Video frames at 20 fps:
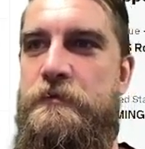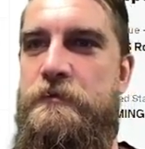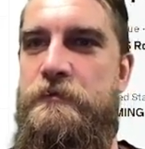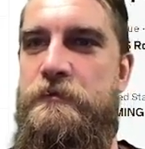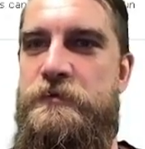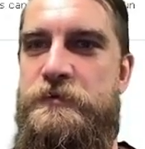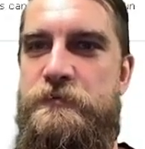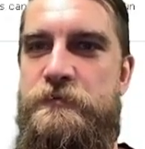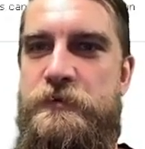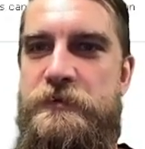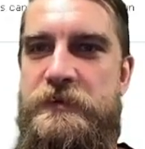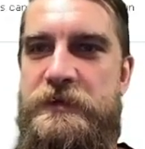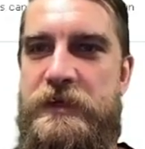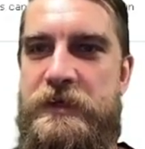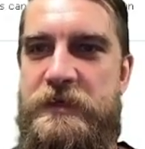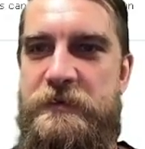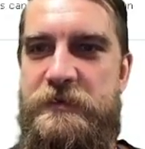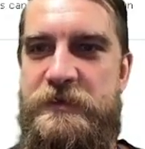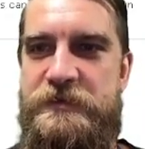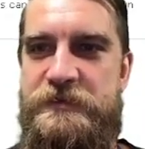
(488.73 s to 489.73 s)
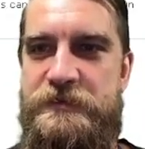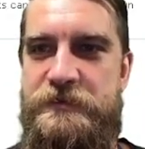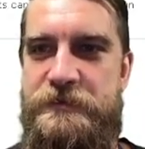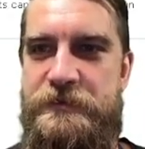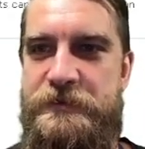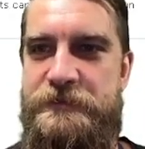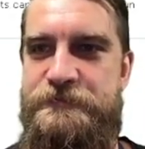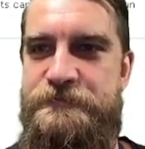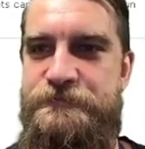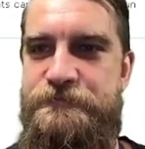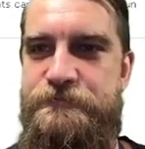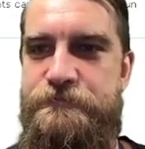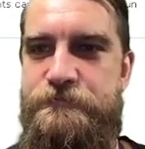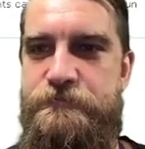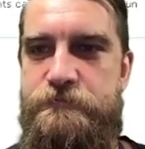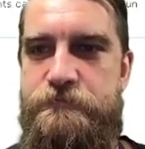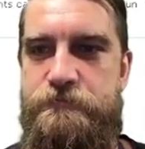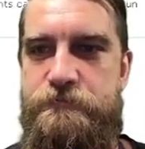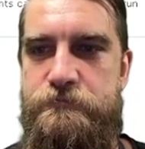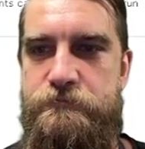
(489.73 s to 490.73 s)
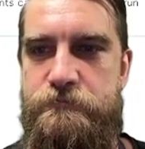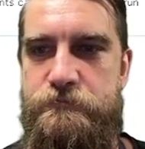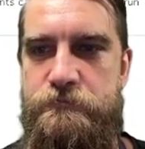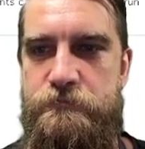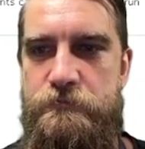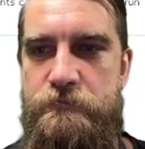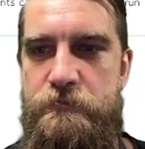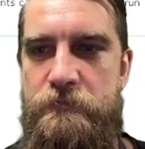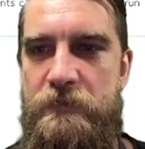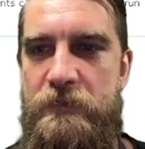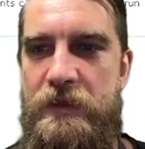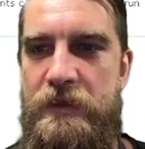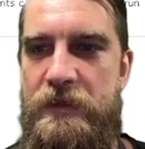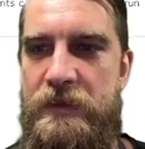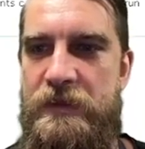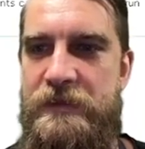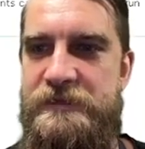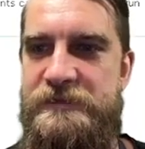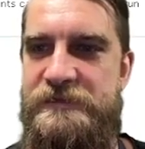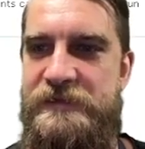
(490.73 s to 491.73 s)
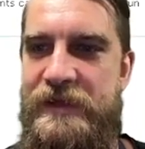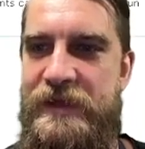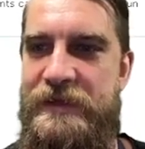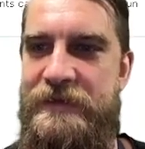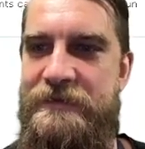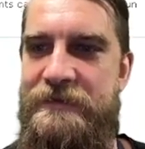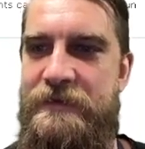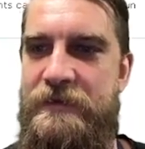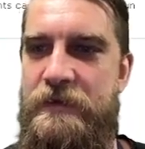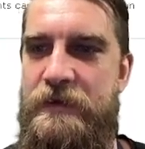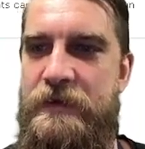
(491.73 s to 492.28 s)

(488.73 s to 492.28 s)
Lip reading: what you really ought to be doing is then